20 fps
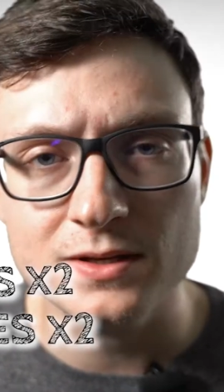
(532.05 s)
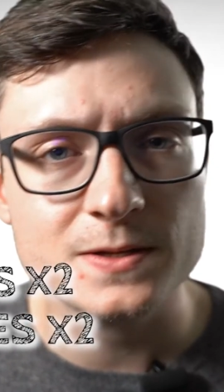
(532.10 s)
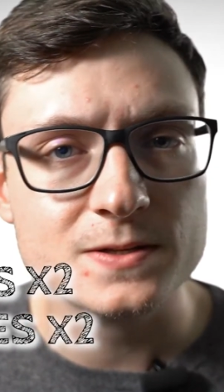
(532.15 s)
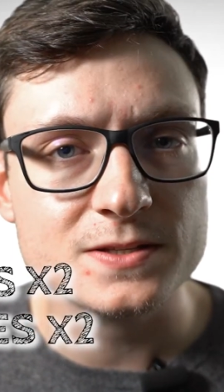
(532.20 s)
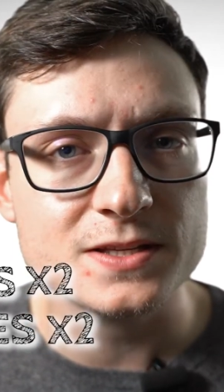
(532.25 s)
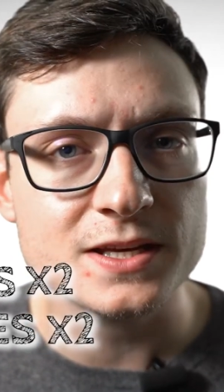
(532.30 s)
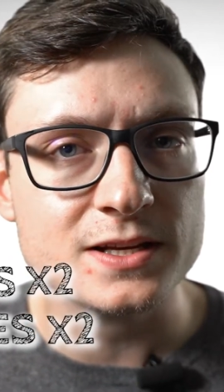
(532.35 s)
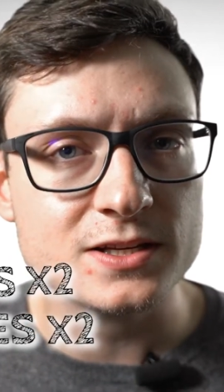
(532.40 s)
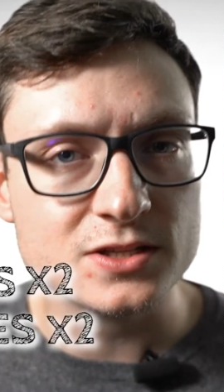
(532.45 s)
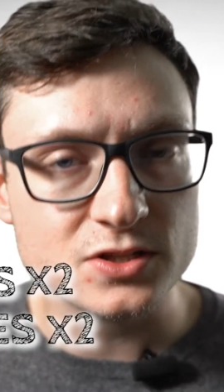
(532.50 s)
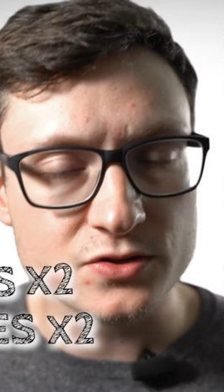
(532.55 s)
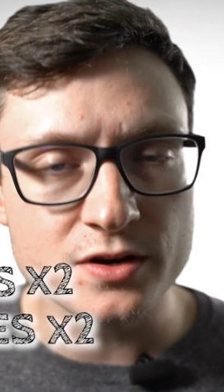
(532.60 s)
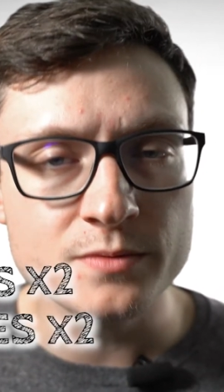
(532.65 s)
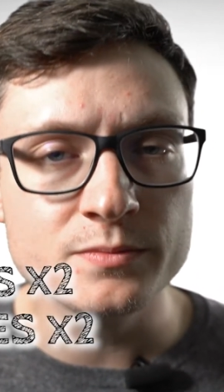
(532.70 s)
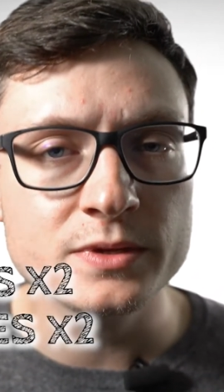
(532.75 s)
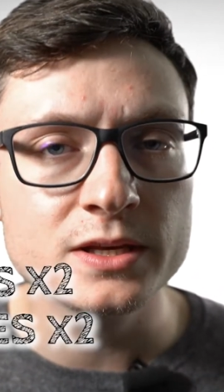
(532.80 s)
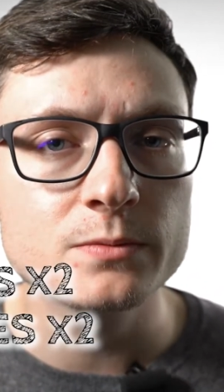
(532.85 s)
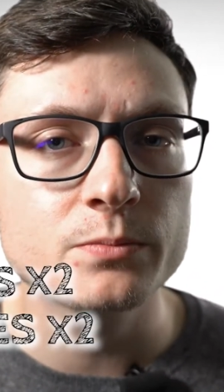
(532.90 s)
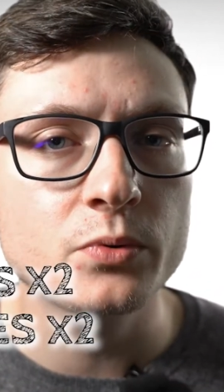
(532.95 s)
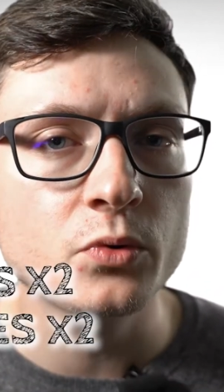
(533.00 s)
It's
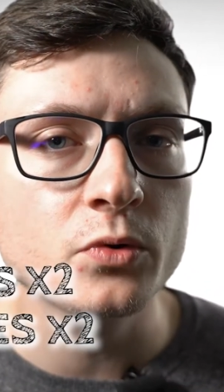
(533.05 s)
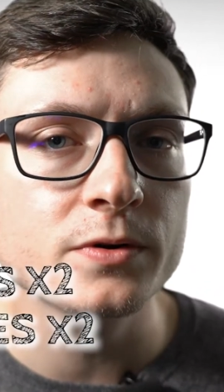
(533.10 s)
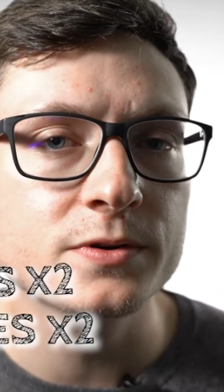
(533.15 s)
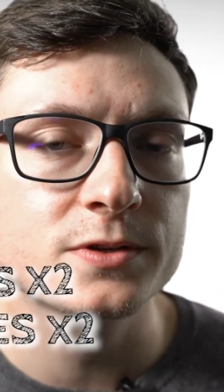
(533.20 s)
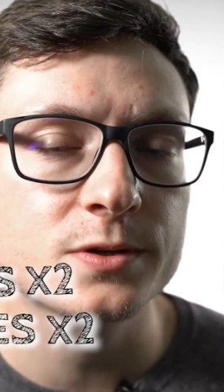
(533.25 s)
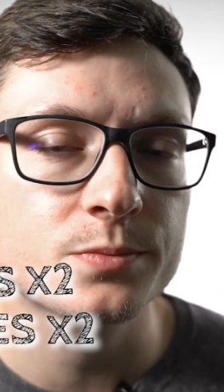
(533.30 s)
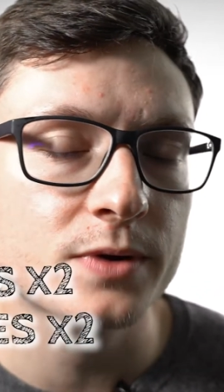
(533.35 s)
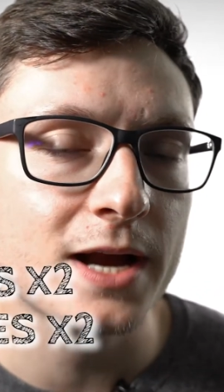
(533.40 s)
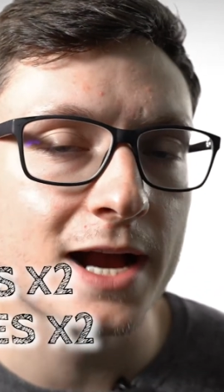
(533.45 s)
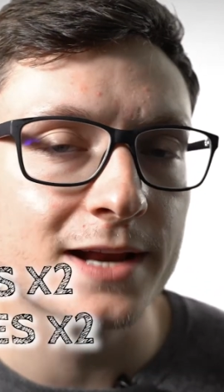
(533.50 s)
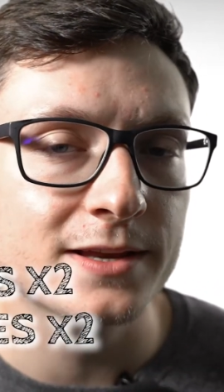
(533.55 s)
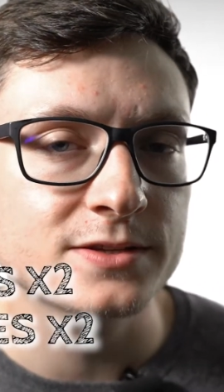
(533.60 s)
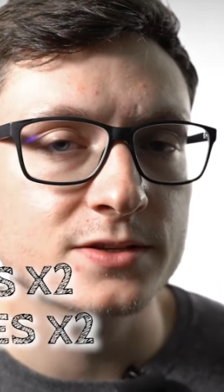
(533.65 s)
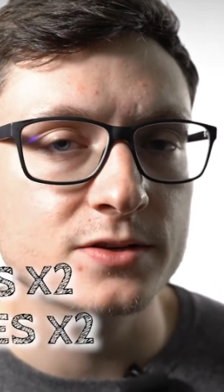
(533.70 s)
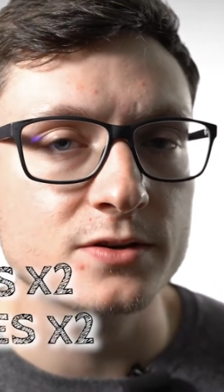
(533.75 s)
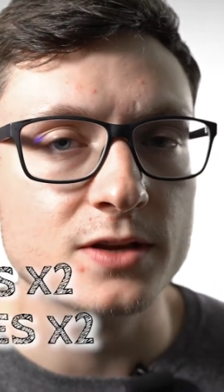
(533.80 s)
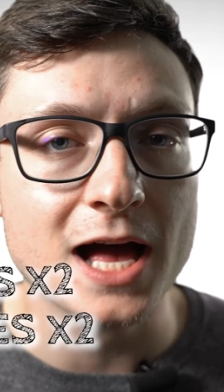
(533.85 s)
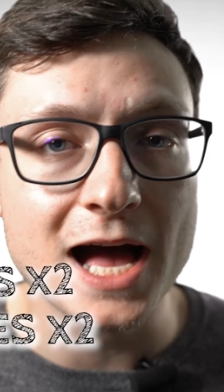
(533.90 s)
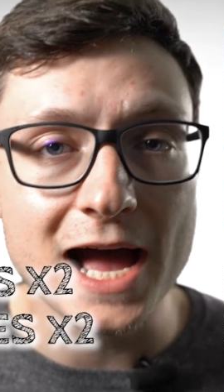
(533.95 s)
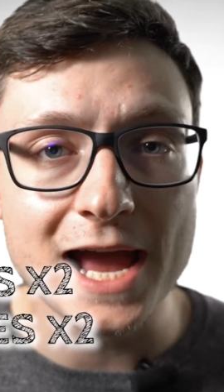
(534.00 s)
extremely important to practice
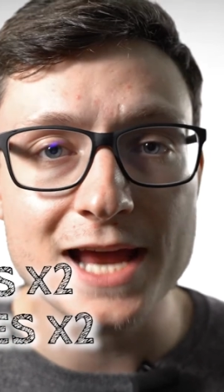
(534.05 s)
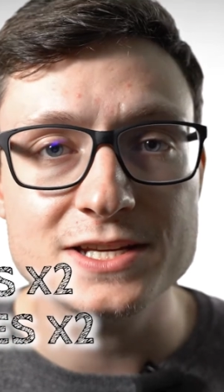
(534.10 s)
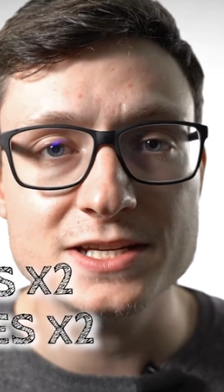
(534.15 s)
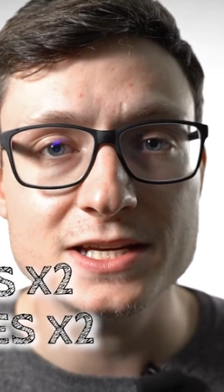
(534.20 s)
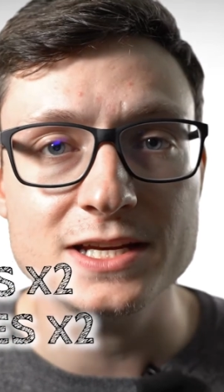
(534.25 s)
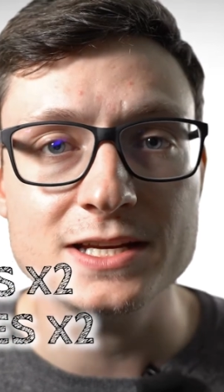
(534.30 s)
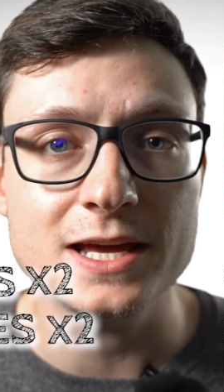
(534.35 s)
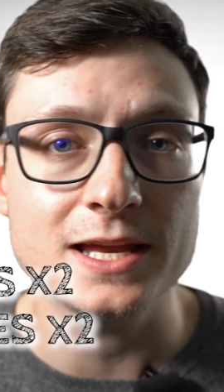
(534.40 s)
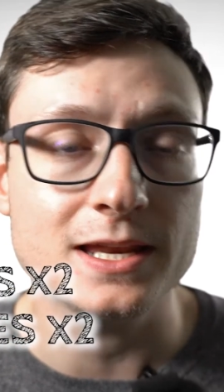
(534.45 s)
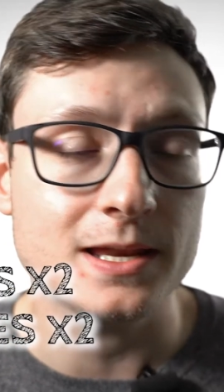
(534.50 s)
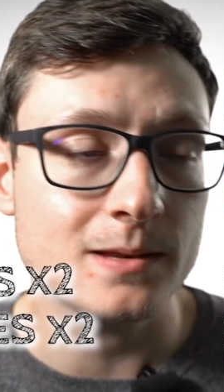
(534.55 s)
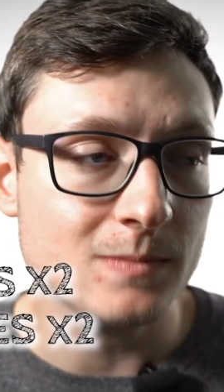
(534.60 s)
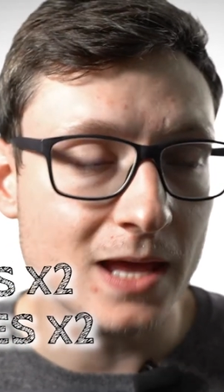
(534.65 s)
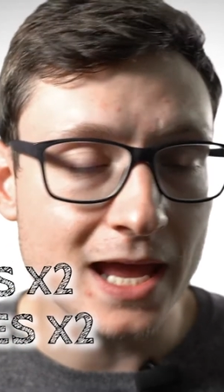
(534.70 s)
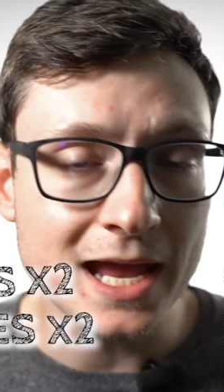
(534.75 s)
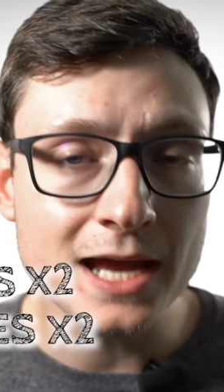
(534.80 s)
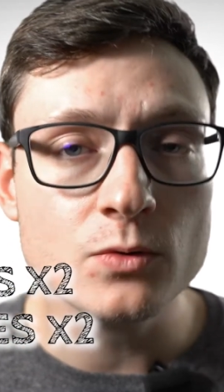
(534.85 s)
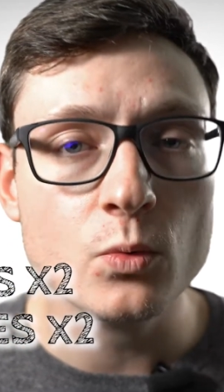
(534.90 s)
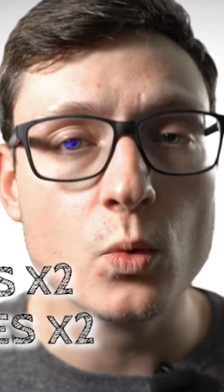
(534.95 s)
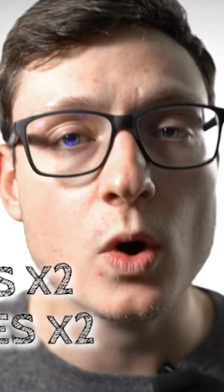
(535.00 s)
good hygiene and
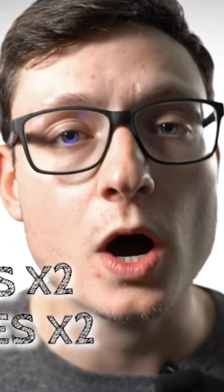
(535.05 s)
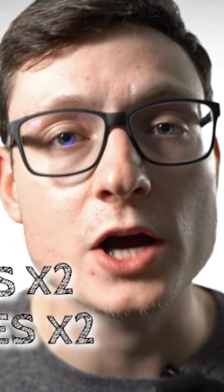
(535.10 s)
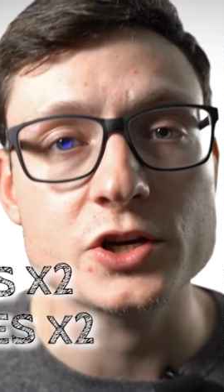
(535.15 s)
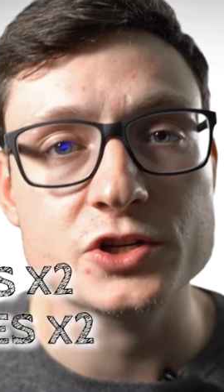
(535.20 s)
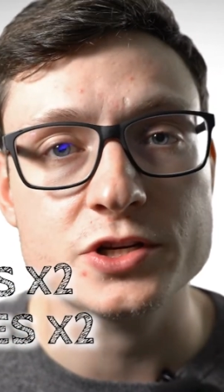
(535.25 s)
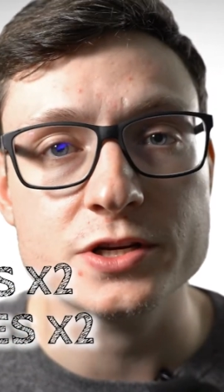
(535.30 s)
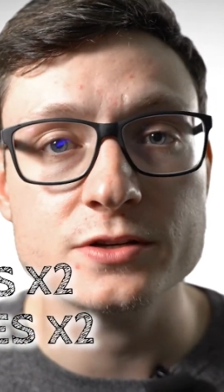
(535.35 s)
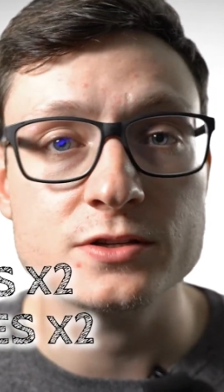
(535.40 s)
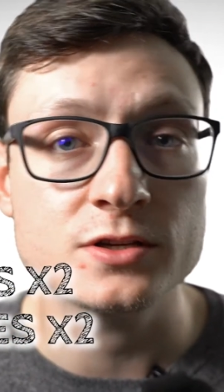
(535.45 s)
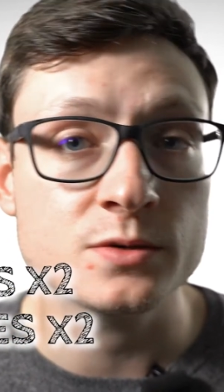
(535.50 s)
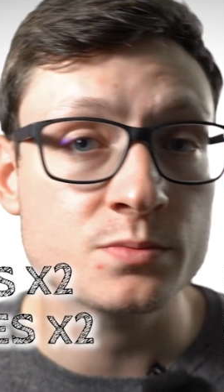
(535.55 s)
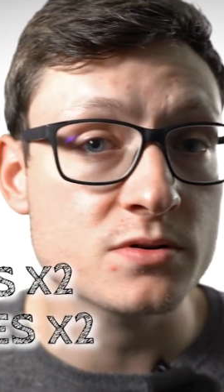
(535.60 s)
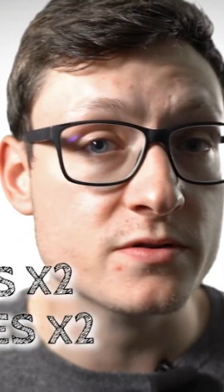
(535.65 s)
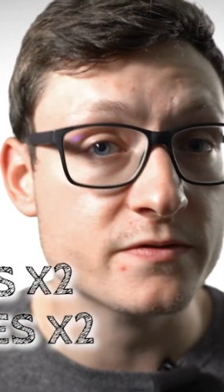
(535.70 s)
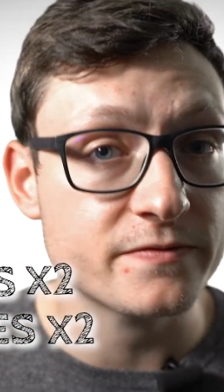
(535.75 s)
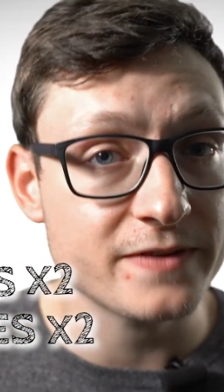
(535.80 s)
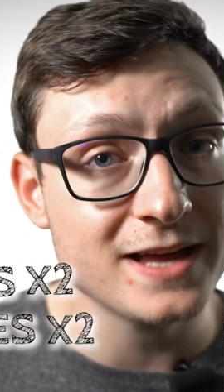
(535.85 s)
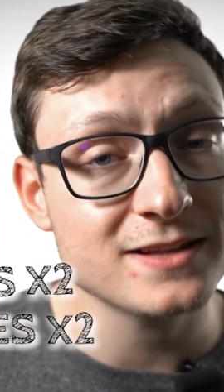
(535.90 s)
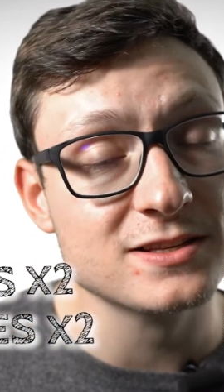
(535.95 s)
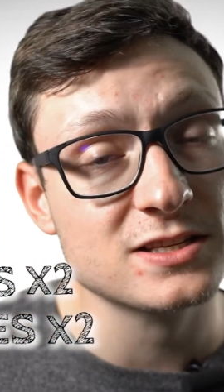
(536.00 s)
hand washing to
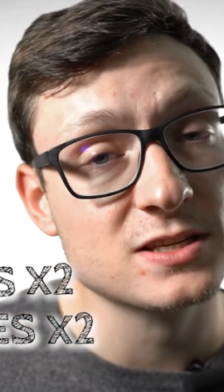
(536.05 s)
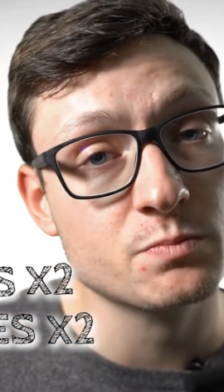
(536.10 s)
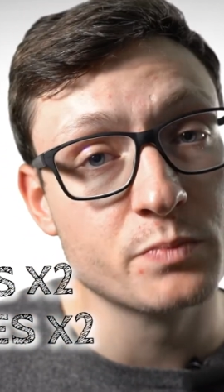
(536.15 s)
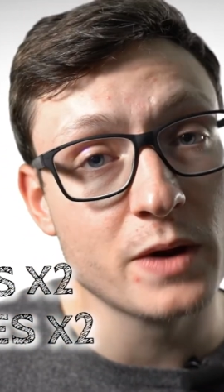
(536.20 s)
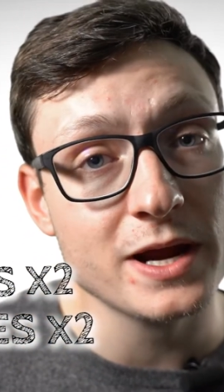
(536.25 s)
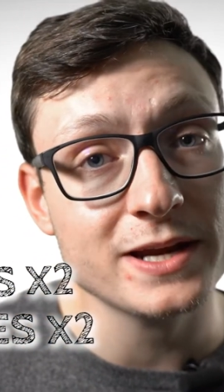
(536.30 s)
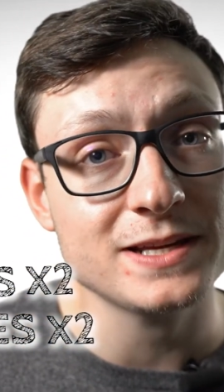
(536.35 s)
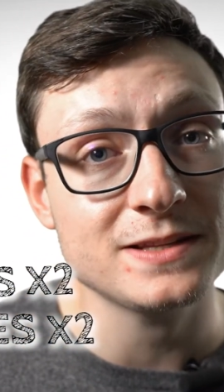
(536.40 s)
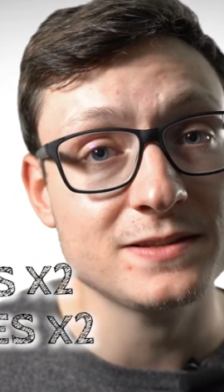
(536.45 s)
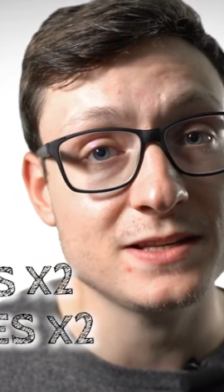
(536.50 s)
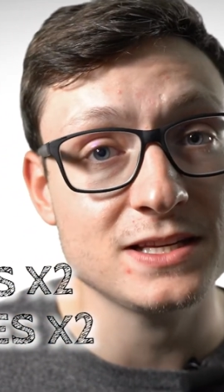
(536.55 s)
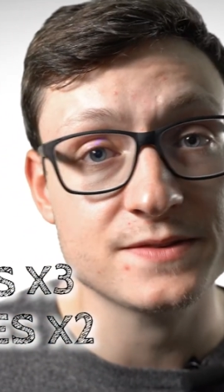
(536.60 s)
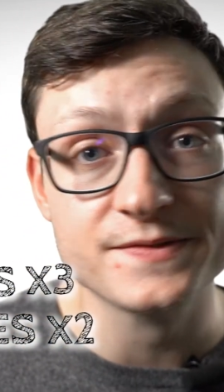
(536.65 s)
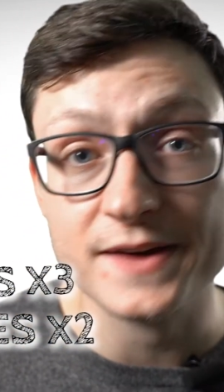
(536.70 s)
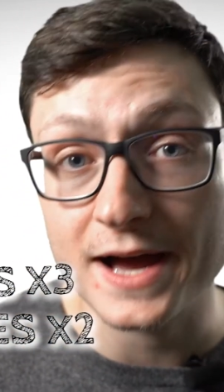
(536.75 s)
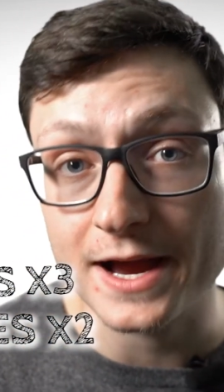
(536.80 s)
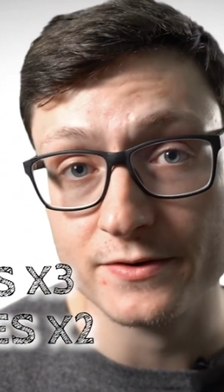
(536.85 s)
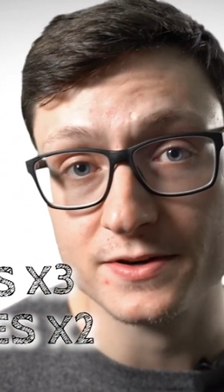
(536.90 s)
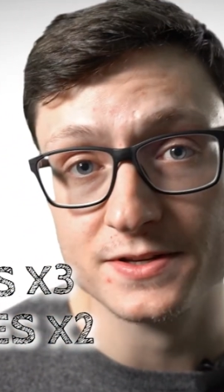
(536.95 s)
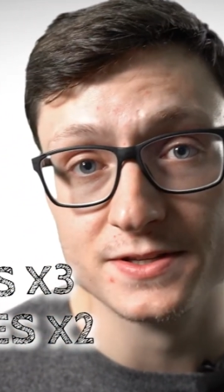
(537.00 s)
prevent spreading these
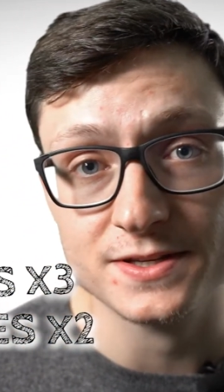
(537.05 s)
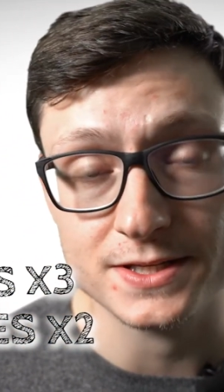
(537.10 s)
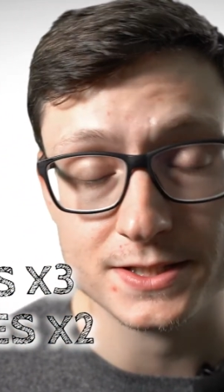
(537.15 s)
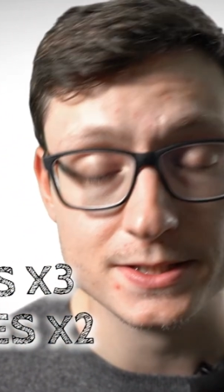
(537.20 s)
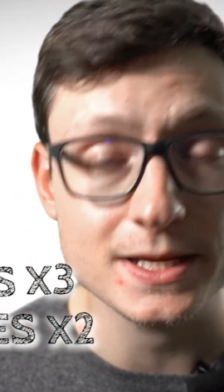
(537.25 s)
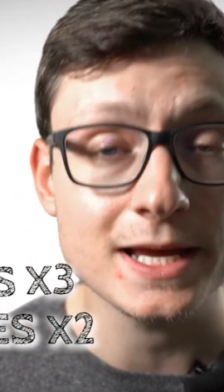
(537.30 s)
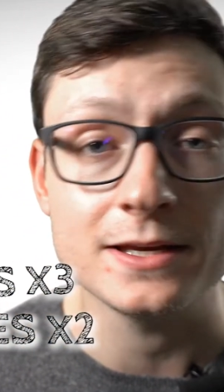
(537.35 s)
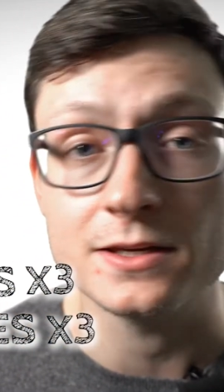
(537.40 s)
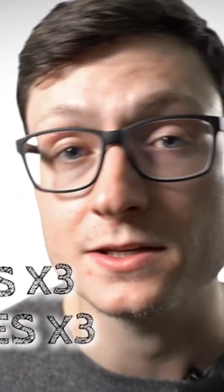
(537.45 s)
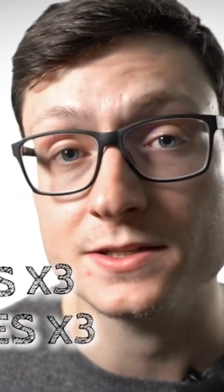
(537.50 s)
viruses and